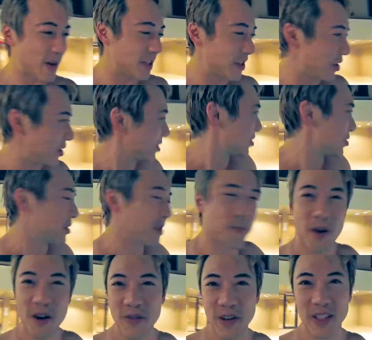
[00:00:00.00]
I don't do the
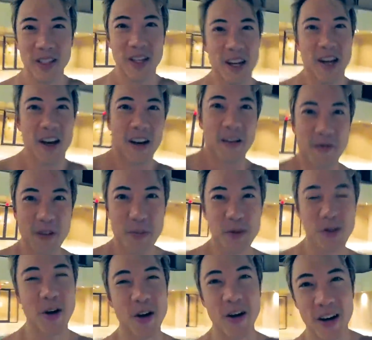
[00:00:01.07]
perfect flip
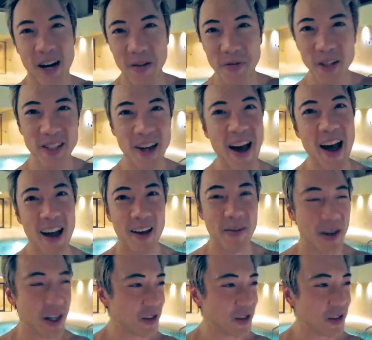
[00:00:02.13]
turn every time.